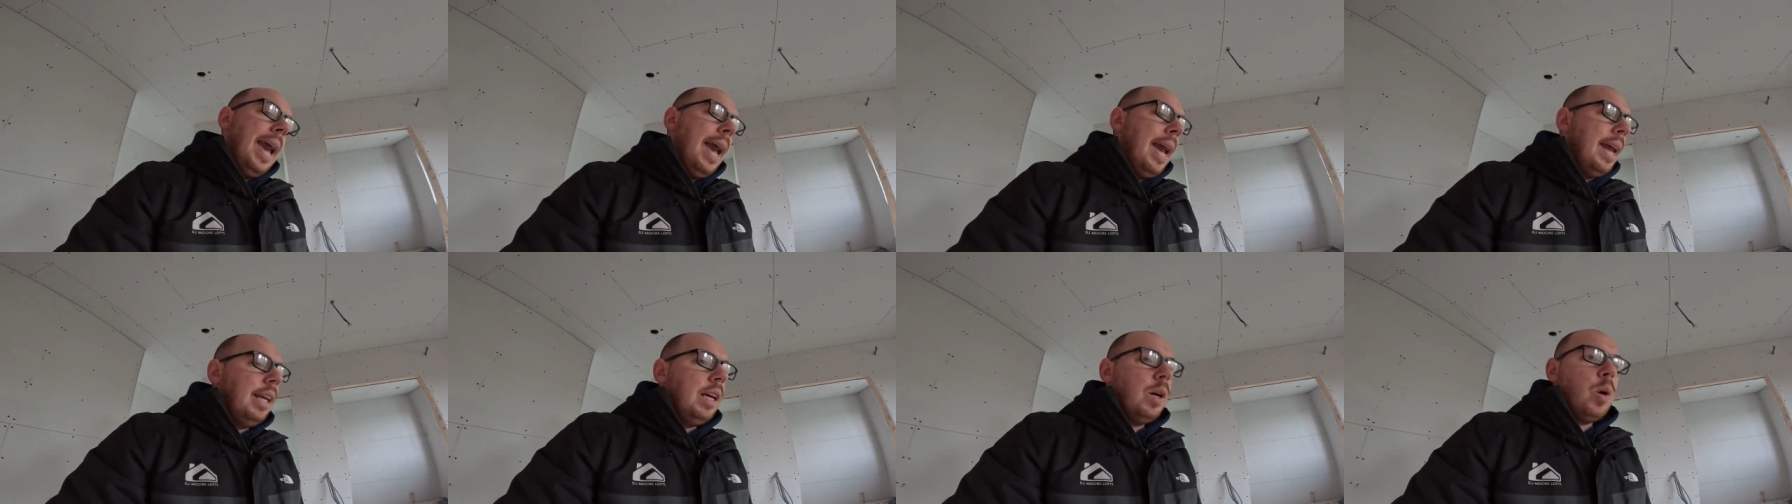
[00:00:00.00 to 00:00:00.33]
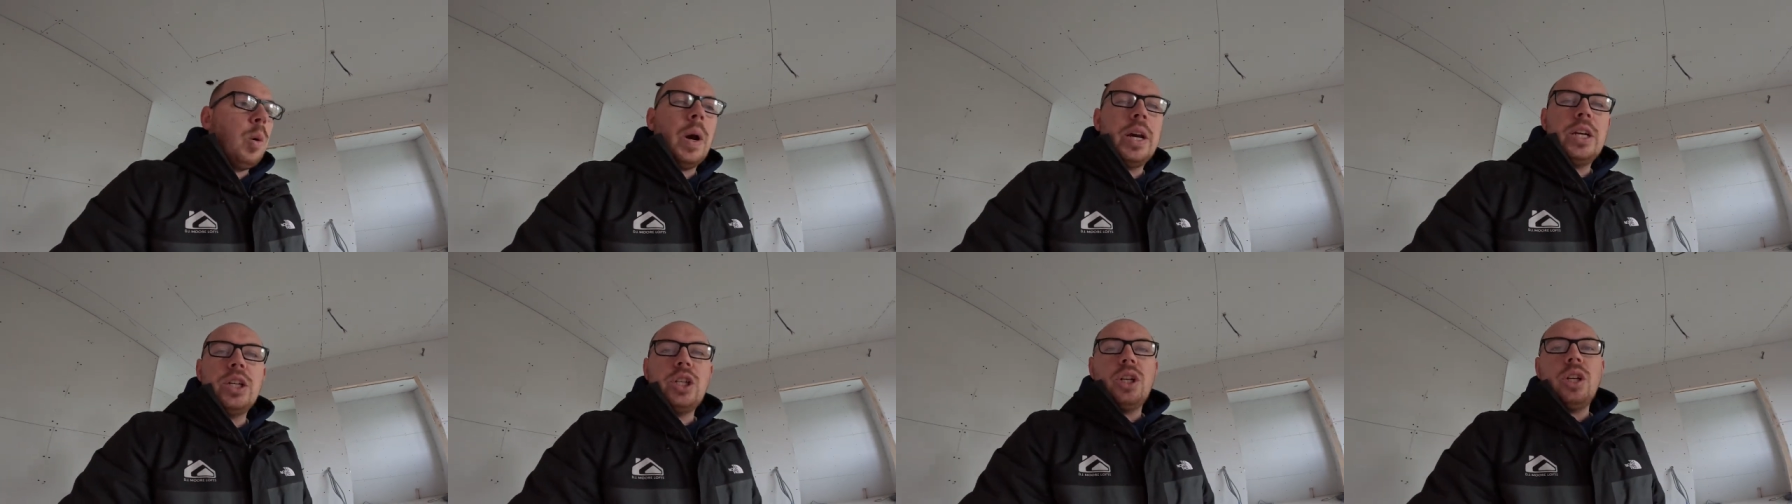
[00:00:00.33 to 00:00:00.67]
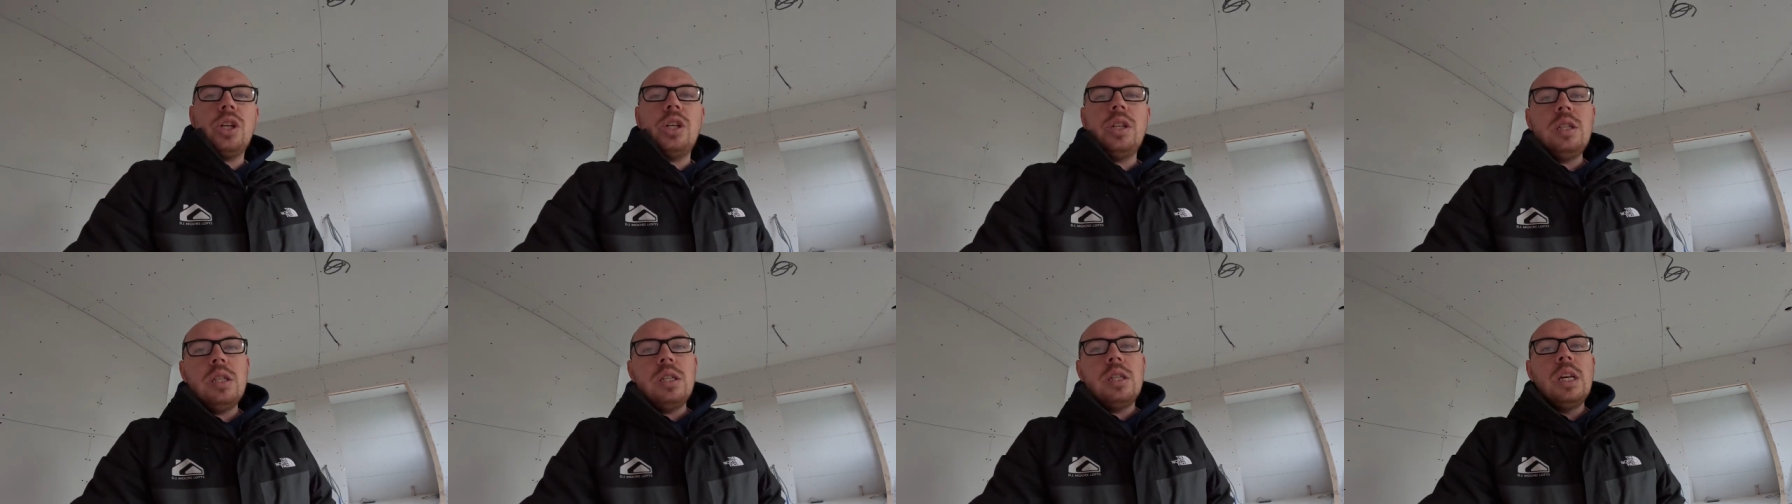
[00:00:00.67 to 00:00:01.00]
any
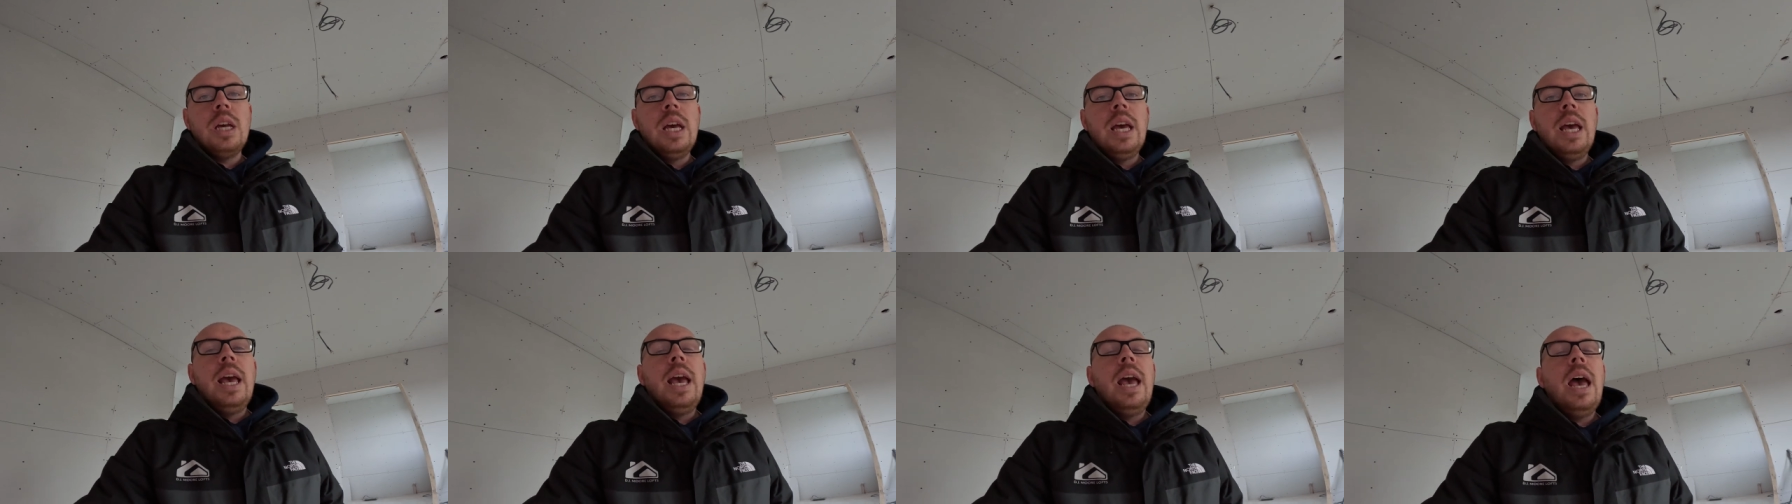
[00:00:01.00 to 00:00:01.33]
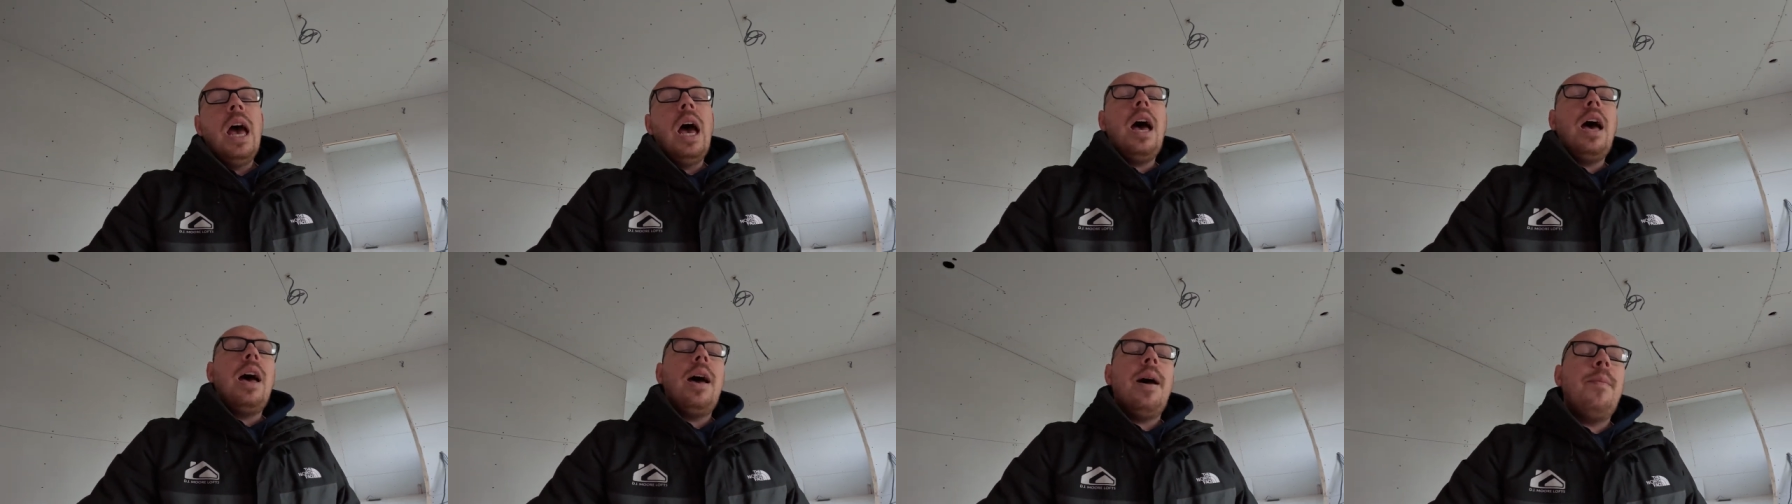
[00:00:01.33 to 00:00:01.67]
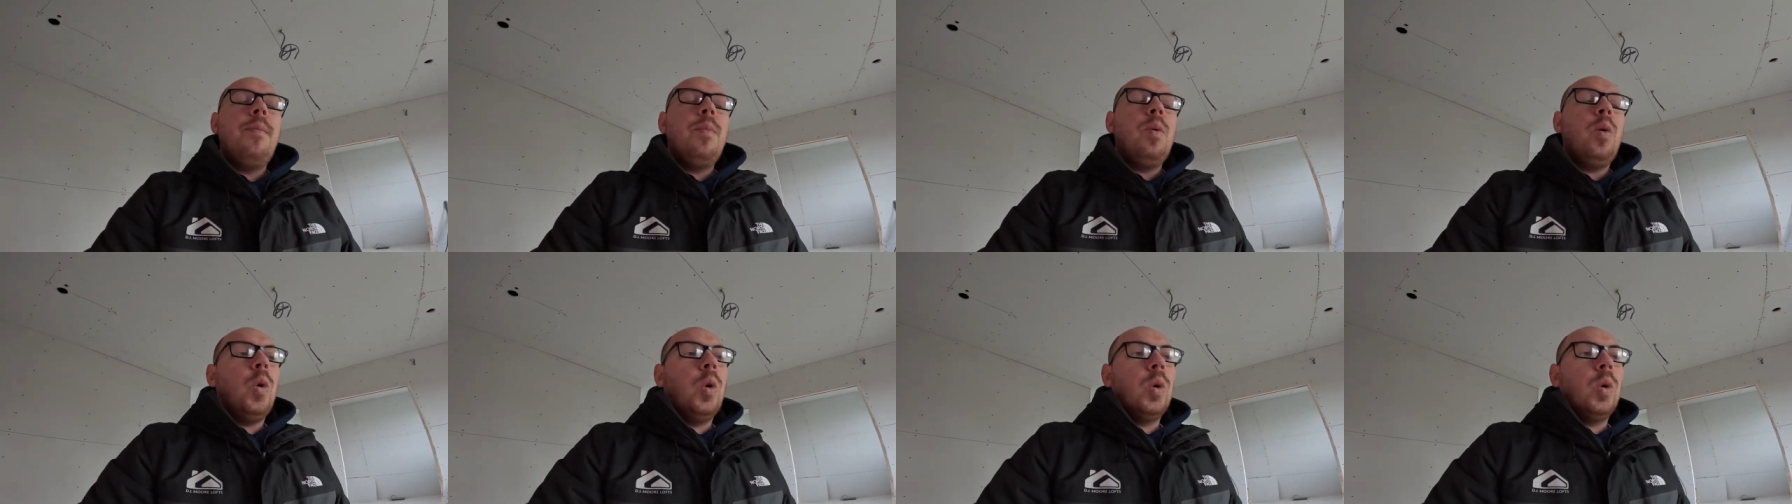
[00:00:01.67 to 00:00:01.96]
questions, um,